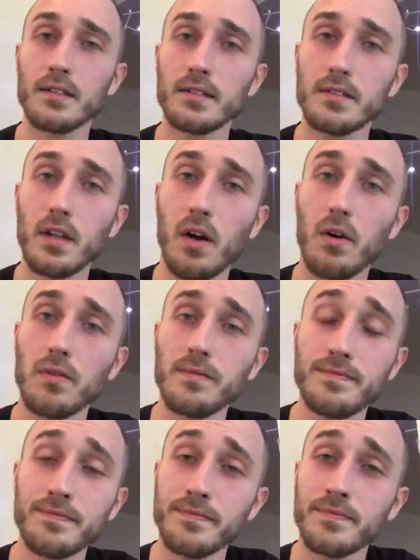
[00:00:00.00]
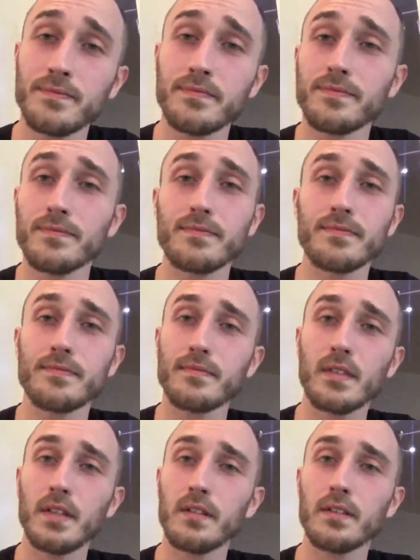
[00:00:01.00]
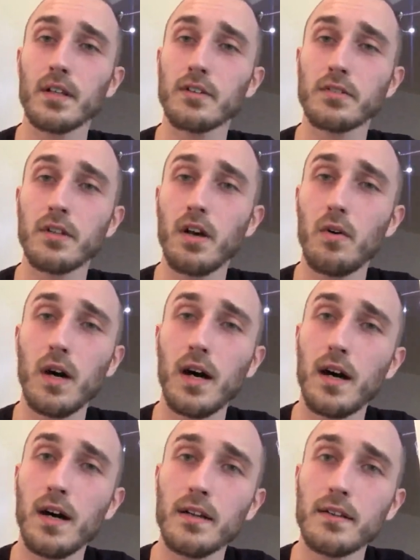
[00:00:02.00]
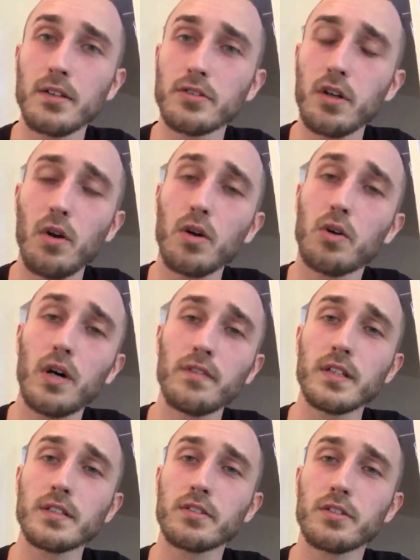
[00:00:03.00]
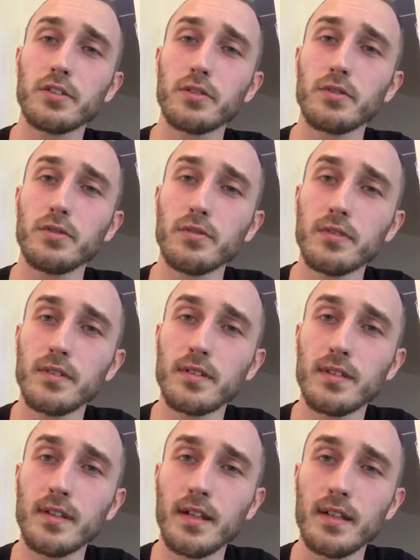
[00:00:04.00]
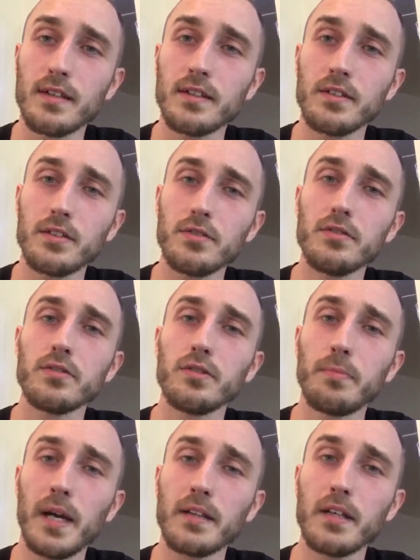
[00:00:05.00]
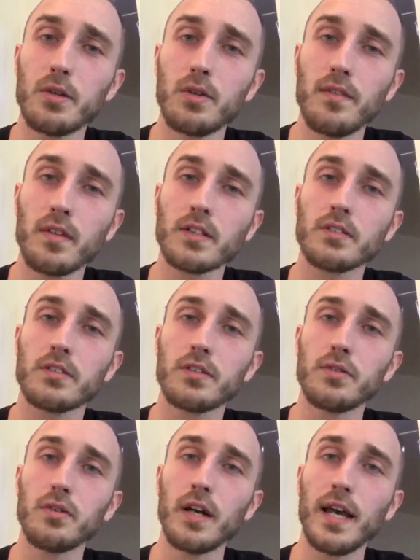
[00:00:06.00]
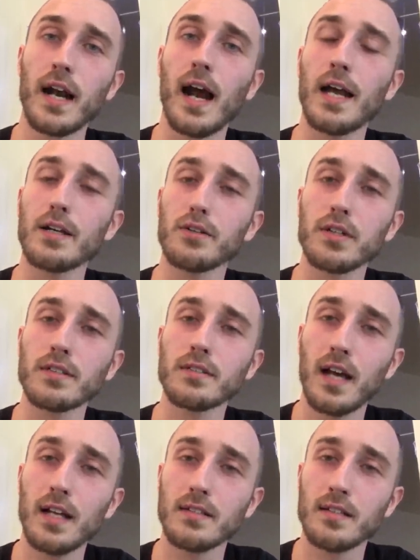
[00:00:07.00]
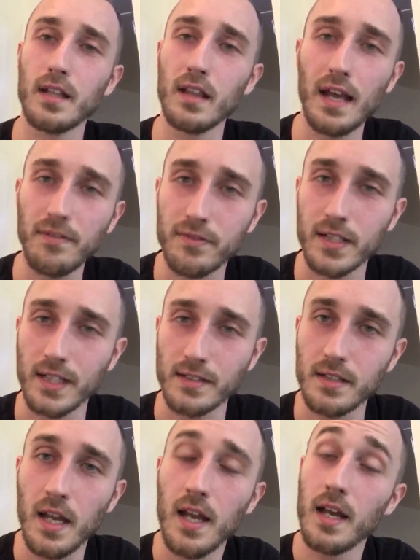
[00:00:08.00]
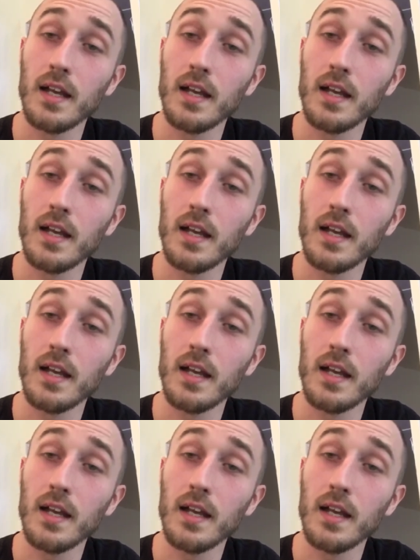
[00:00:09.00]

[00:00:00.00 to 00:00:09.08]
So there's no equivalence to, you made the equivalence to, and I criticize the lefties.